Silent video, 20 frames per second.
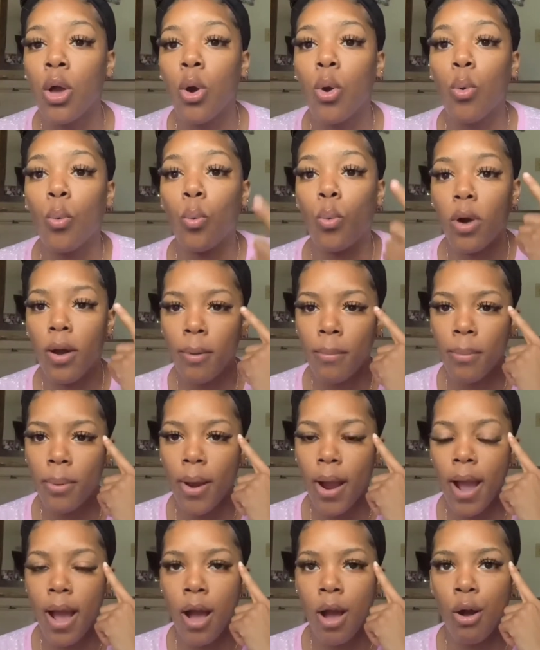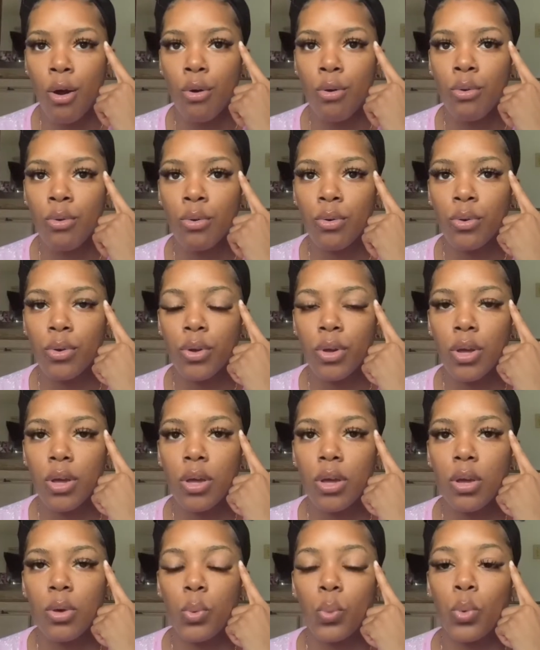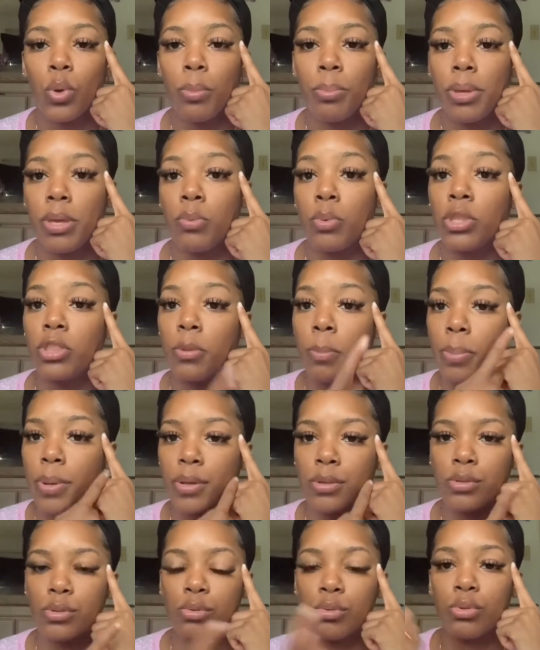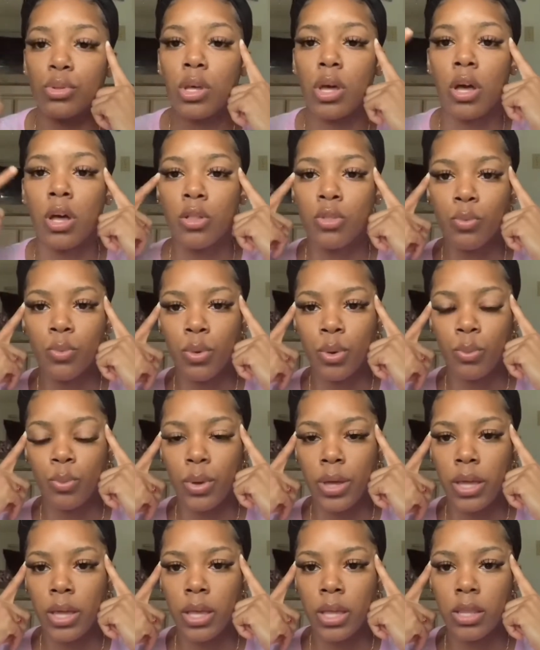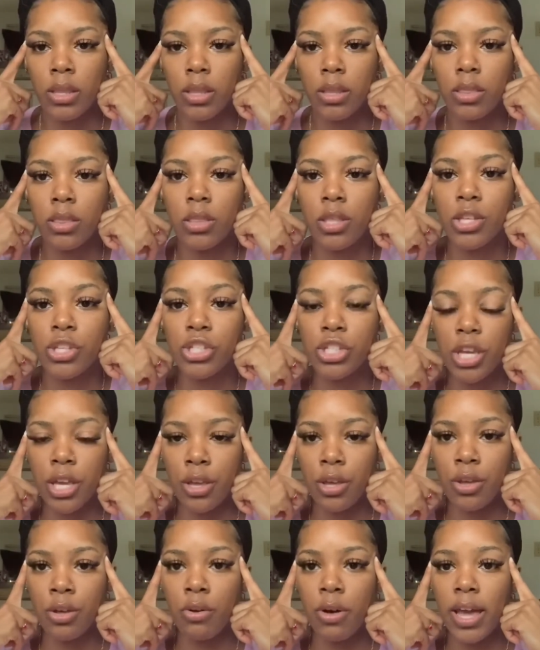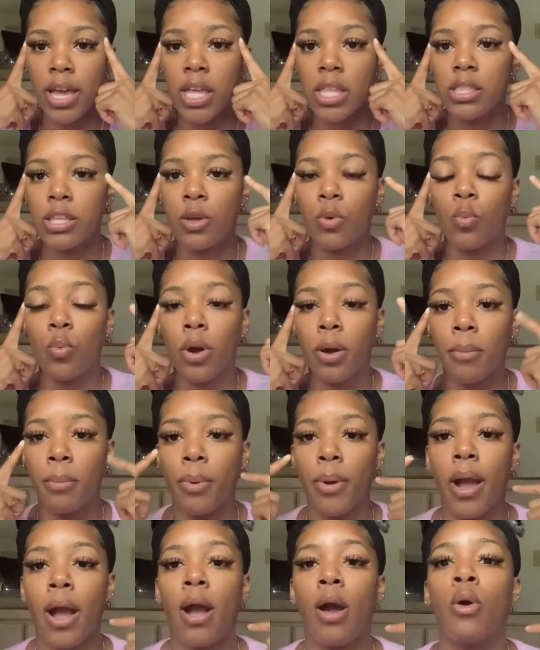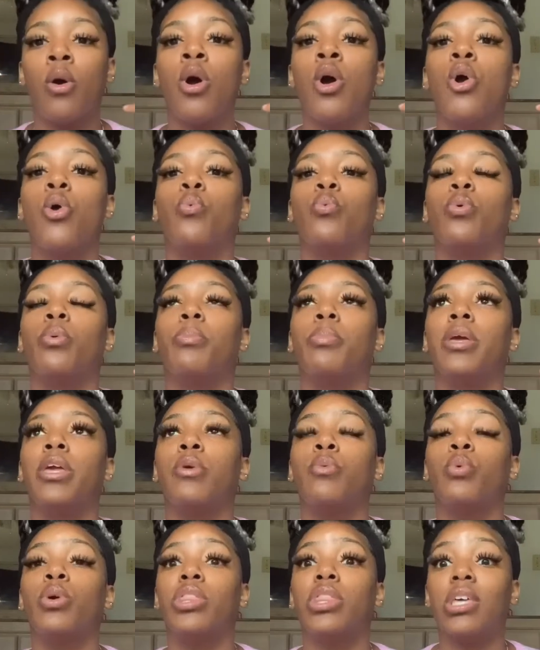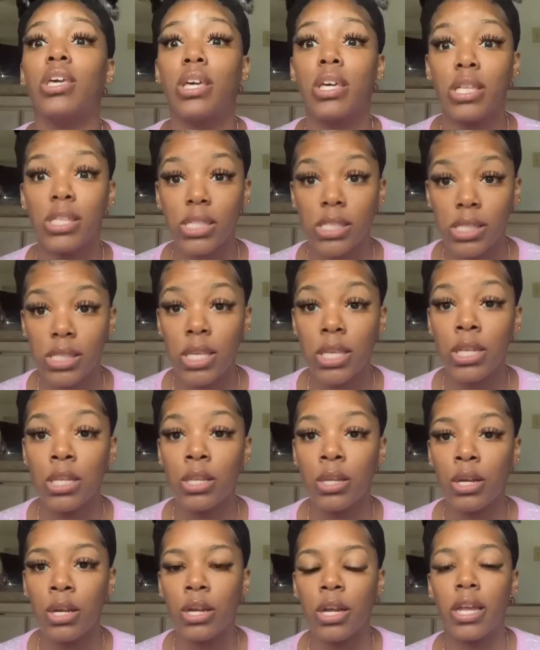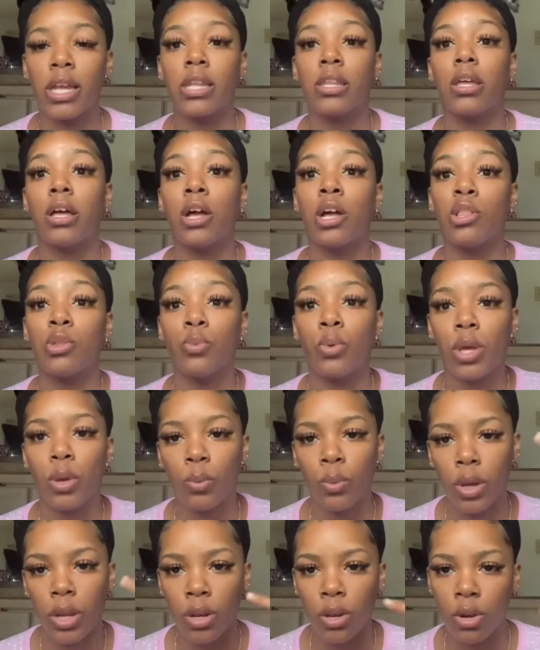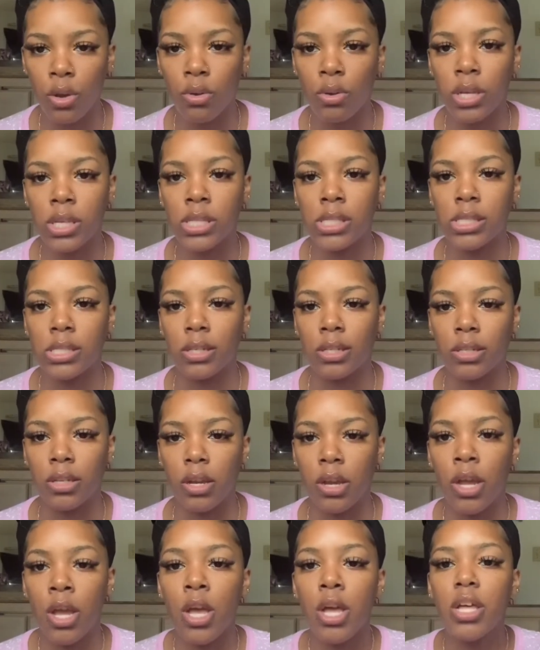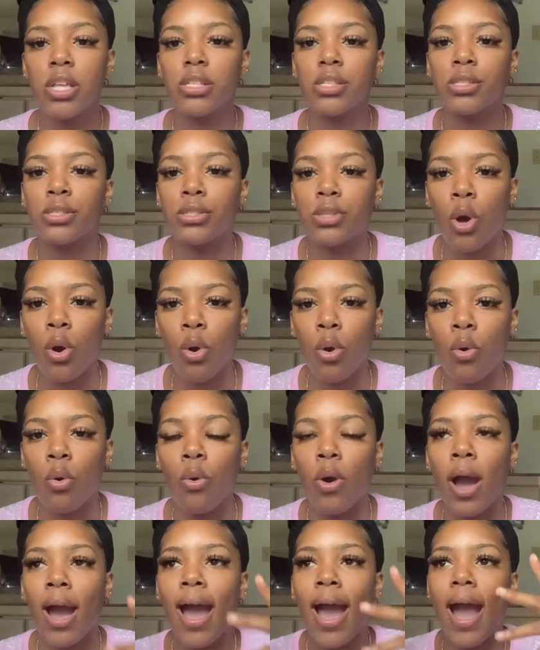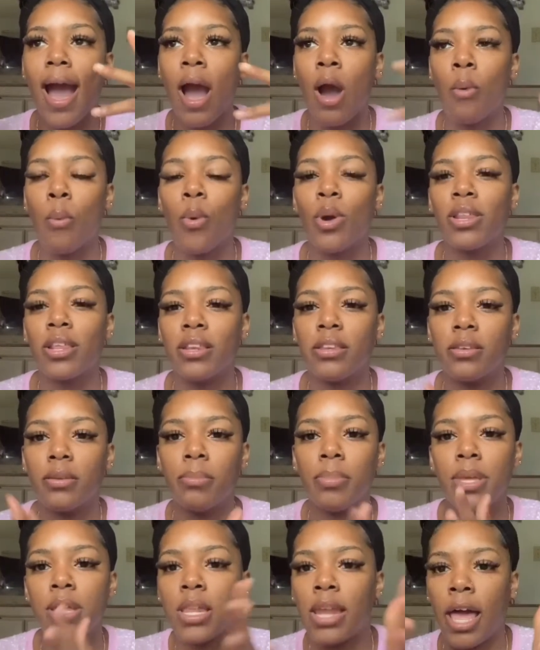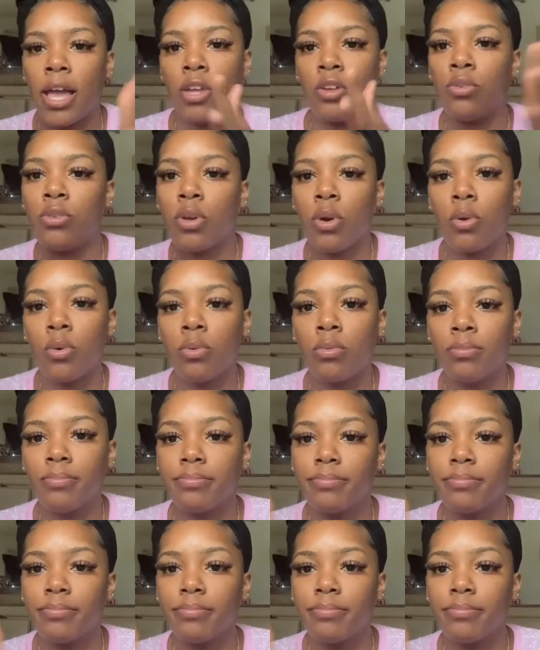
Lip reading: one brow will be with the pencil, the other one with the gel, and then one brow will be with the concealer and the other one with no concealer. So I wanted to be like, you know,